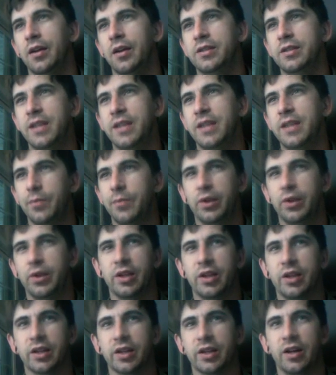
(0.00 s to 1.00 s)
depth to
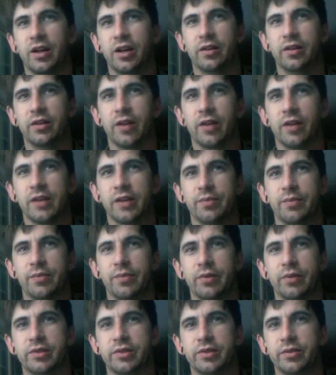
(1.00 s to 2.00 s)
the color, as
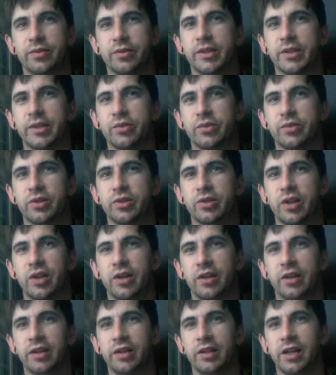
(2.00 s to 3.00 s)
opposed to I switch to
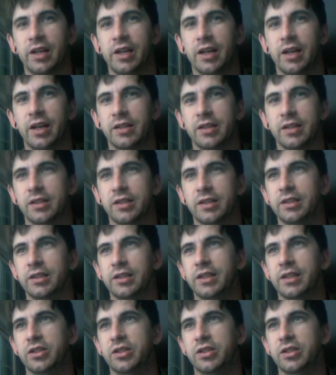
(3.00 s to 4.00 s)
unlit and suddenly
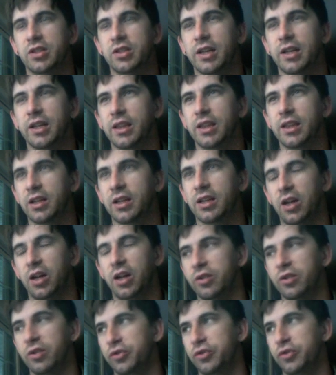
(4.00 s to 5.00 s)
it's just the
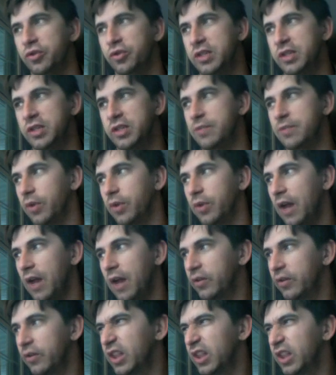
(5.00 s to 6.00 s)
colors are deeper,
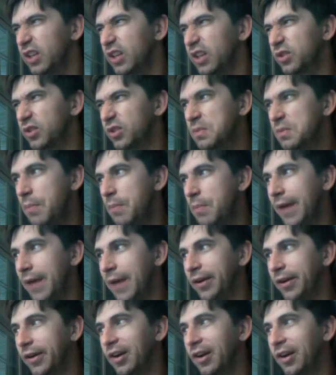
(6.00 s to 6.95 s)
everything looks better.